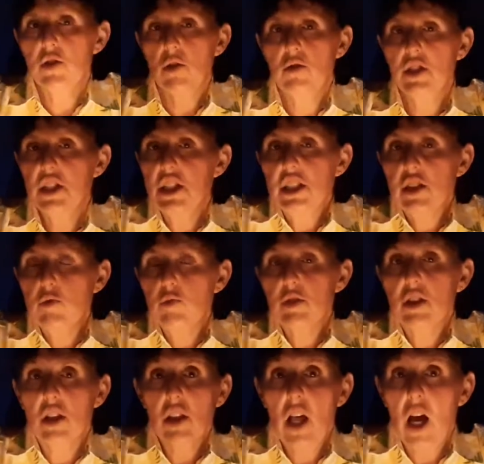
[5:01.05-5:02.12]
So Jesus was
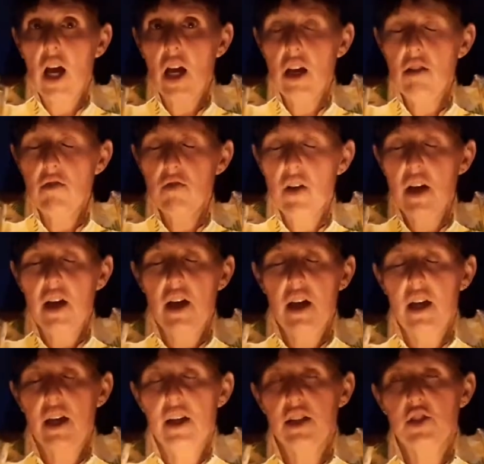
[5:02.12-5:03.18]
alive.
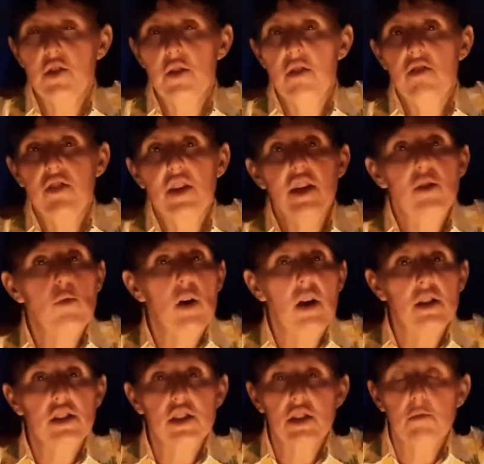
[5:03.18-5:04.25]
And so you think,
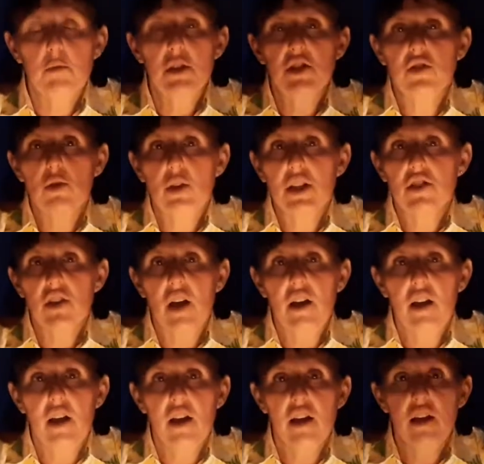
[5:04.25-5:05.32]
wow, it should have been so
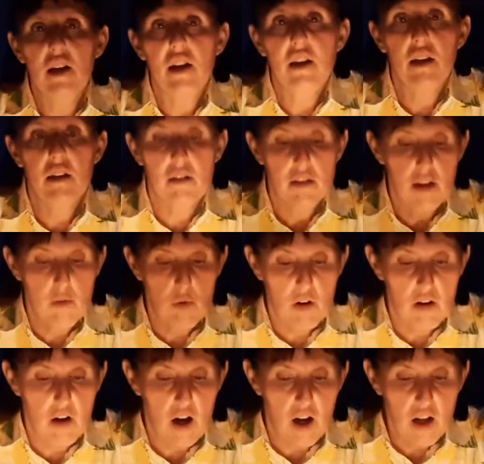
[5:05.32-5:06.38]
exciting. And yet here they
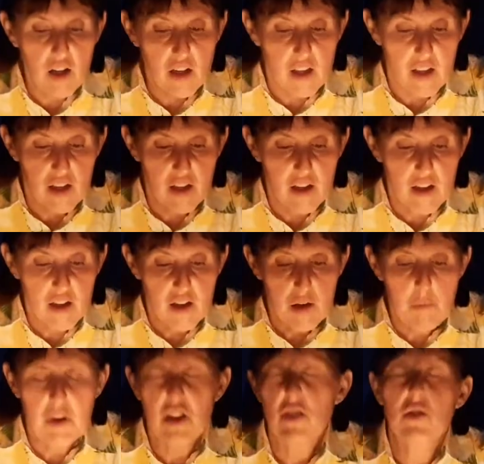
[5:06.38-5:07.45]
were hiding
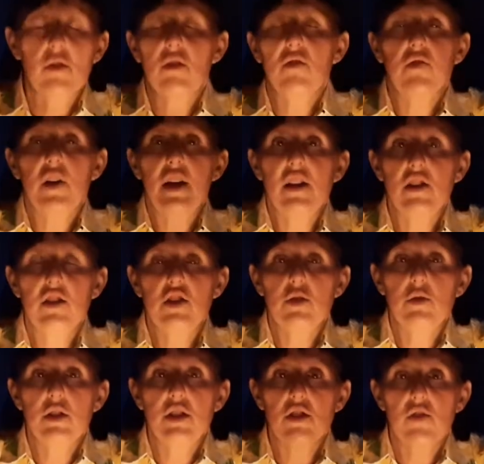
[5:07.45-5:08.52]
because they were afraid of the
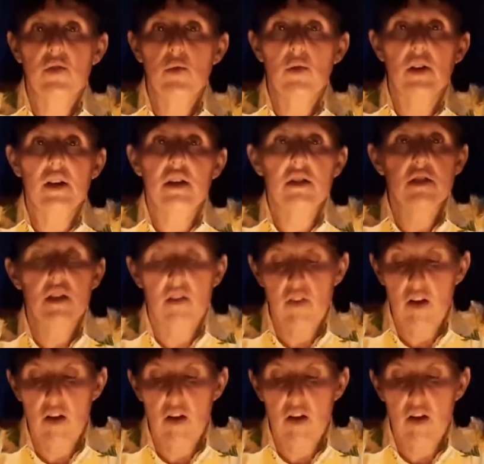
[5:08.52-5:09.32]
Jewish authorities.